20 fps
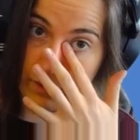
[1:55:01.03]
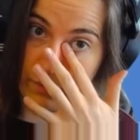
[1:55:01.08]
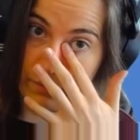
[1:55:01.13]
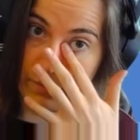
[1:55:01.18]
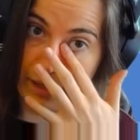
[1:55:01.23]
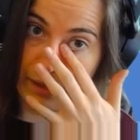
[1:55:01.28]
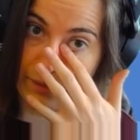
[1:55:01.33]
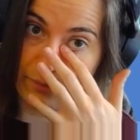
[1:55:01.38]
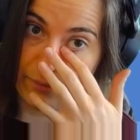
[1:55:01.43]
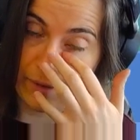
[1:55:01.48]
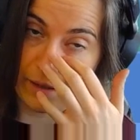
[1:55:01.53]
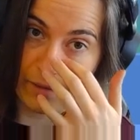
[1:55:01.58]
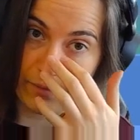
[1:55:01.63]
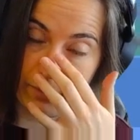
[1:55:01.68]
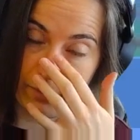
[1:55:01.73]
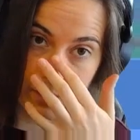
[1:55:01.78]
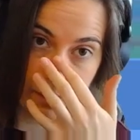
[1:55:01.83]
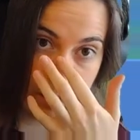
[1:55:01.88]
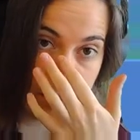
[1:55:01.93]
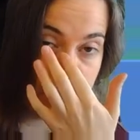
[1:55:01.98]
bad
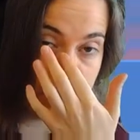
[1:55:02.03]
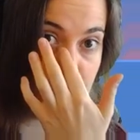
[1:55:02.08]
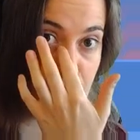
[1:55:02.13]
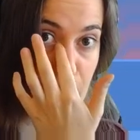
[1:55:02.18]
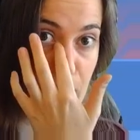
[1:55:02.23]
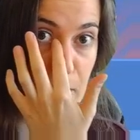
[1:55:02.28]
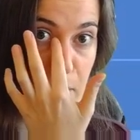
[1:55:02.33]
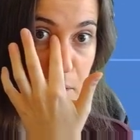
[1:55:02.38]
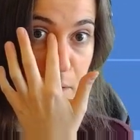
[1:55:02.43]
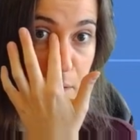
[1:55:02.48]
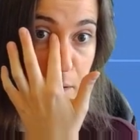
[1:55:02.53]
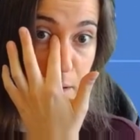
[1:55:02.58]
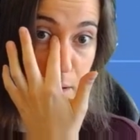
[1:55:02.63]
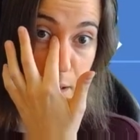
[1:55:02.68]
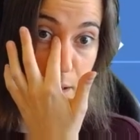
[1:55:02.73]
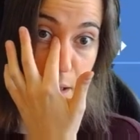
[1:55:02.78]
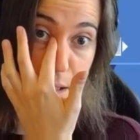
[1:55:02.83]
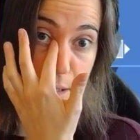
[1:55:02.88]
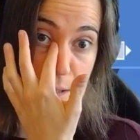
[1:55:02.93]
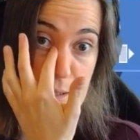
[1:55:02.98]
fever, and then
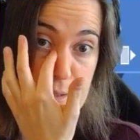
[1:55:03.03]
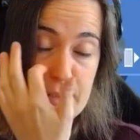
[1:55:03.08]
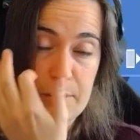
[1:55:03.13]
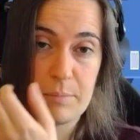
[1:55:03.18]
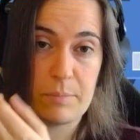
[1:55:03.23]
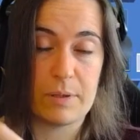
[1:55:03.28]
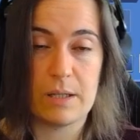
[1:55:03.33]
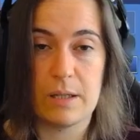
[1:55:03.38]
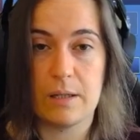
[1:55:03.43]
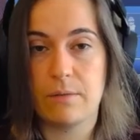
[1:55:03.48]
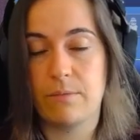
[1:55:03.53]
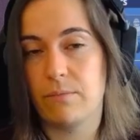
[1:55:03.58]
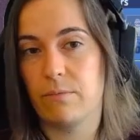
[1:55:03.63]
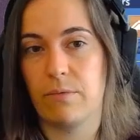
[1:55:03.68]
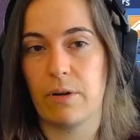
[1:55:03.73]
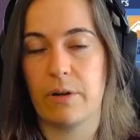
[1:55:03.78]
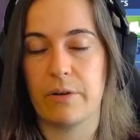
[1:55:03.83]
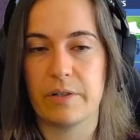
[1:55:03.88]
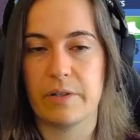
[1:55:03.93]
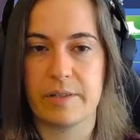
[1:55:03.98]
it disappeared
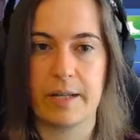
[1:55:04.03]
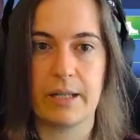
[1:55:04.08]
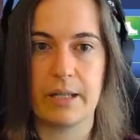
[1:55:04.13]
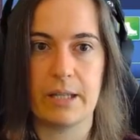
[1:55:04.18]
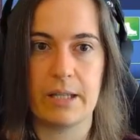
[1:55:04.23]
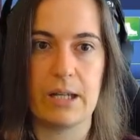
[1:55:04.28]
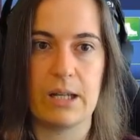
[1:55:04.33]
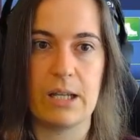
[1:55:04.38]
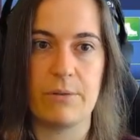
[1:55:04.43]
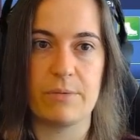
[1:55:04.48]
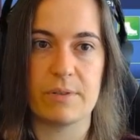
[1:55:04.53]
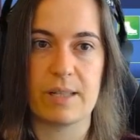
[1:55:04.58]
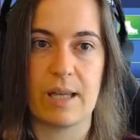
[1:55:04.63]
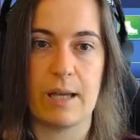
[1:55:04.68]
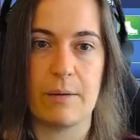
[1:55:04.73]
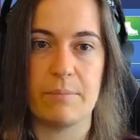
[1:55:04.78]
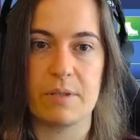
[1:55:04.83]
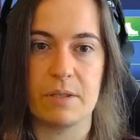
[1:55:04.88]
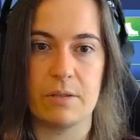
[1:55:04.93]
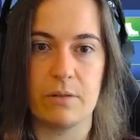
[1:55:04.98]
very suddenly, and he was
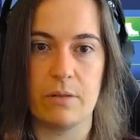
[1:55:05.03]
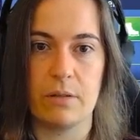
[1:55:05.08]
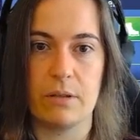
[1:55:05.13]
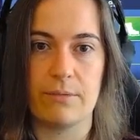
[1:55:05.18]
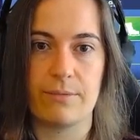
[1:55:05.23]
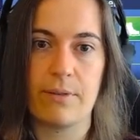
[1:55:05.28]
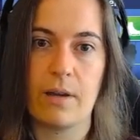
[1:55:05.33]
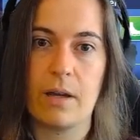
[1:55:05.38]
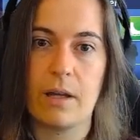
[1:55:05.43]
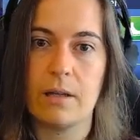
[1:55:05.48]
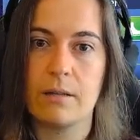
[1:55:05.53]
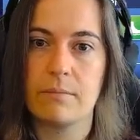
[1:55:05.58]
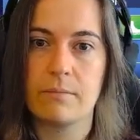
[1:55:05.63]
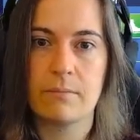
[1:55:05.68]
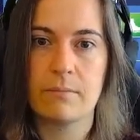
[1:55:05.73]
absolutely fine.